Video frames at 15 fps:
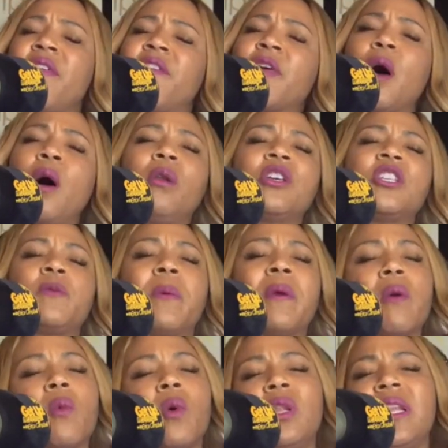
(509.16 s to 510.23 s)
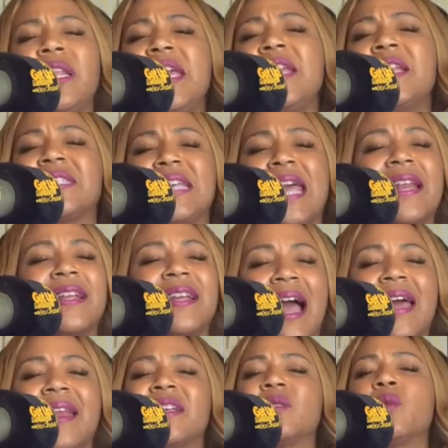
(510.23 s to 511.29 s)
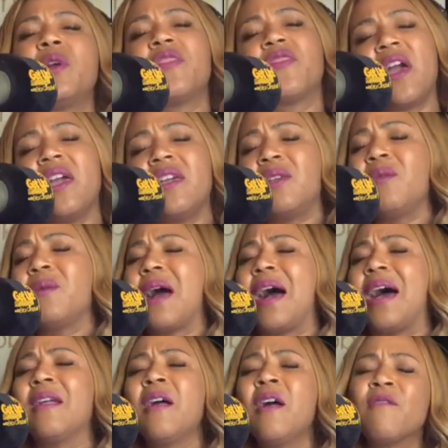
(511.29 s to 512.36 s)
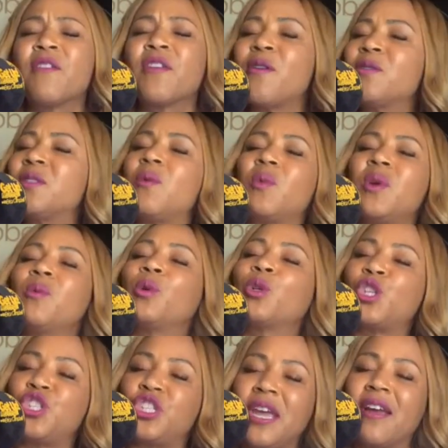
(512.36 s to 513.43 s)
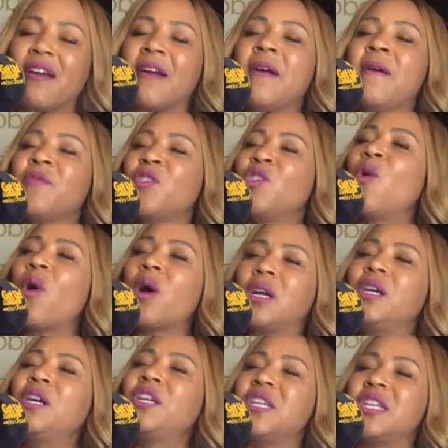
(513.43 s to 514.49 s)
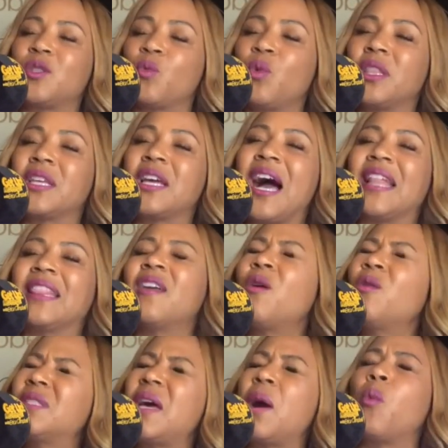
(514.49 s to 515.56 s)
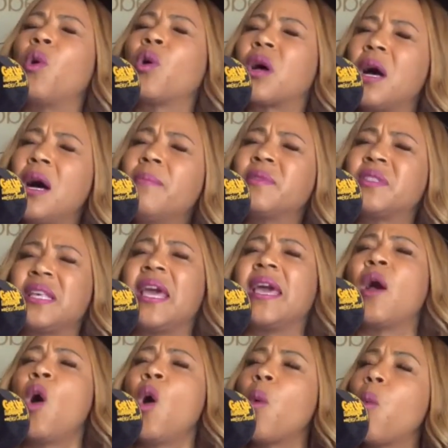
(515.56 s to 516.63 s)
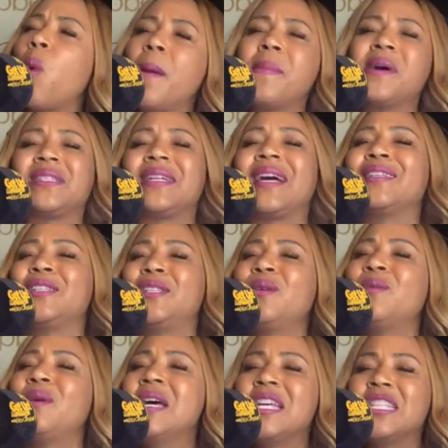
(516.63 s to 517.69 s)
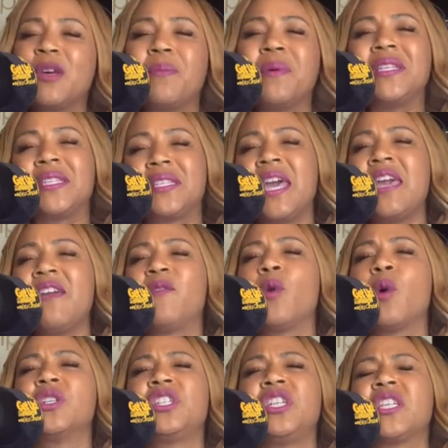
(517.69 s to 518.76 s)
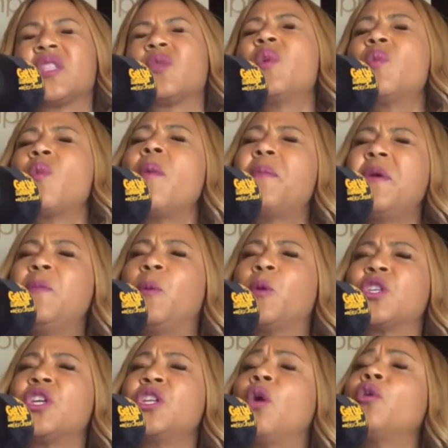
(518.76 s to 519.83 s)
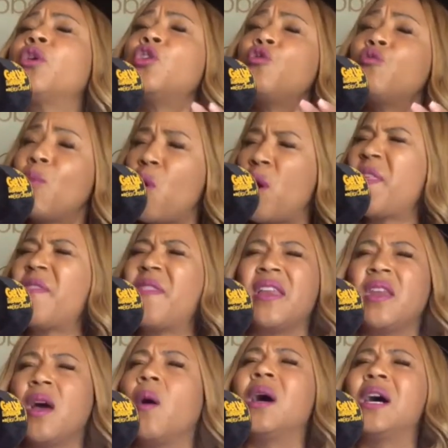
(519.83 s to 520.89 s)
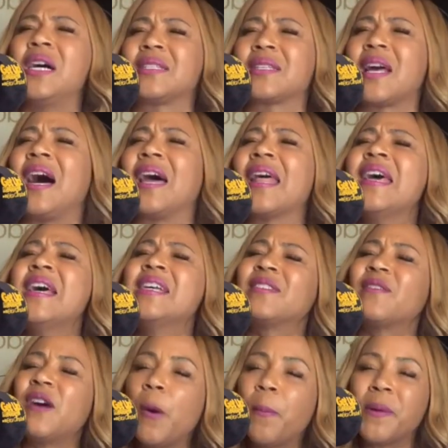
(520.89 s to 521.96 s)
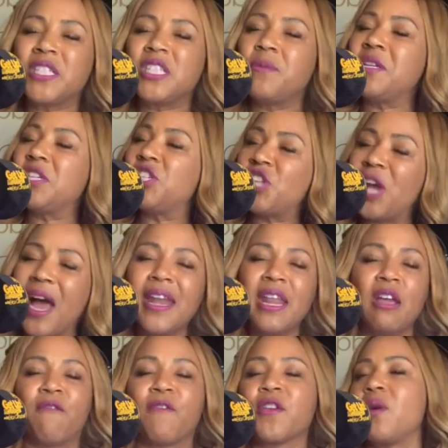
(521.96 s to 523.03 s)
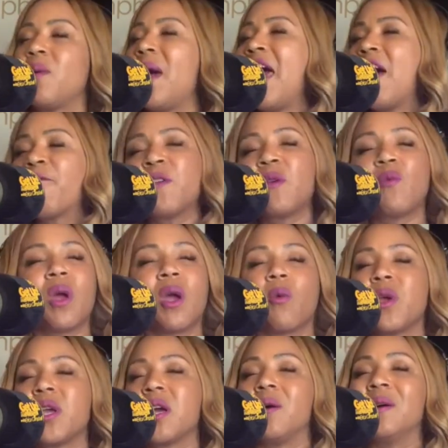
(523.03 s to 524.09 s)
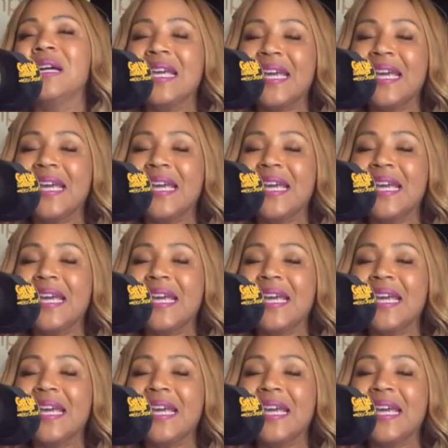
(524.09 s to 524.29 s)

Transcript: that the Holy Spirit will lead us and guide us. We thank you, God, for those that we will share your goodness with, God, those that will come saying, what must I do to be saved, Lord Jesus? We want people to know you more than they know us, God. So help us to be shining for you everywhere we go.